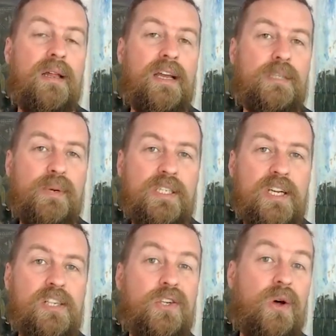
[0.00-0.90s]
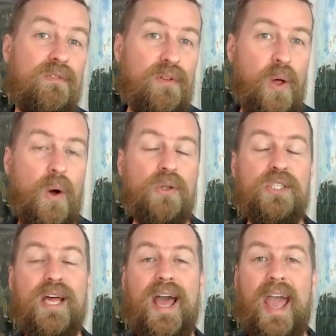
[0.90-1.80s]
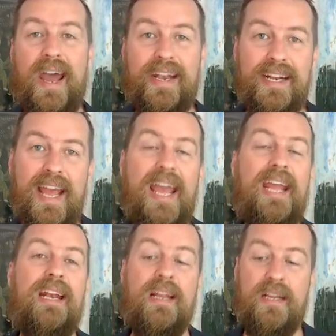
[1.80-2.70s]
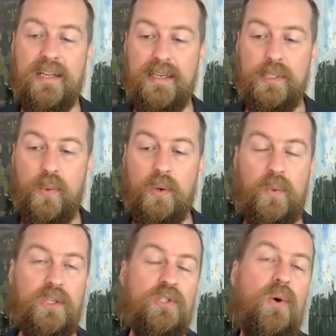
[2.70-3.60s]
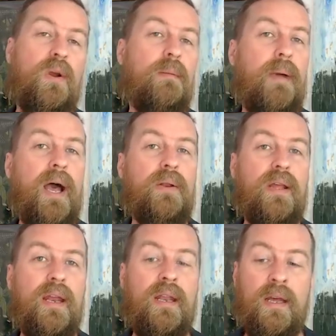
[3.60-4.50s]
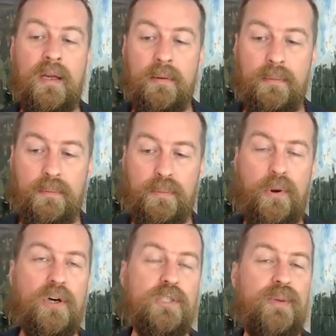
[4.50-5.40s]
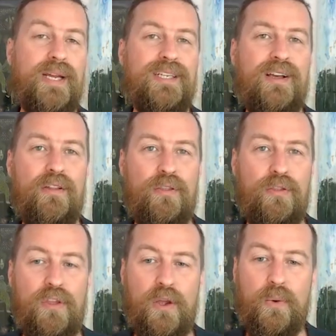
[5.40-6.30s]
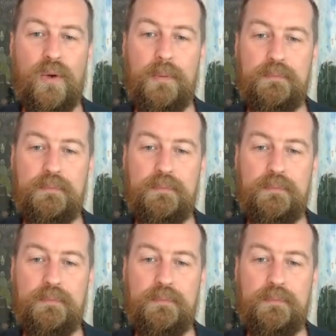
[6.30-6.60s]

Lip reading: expectation of loss and gain is what we talk about in prospect theory.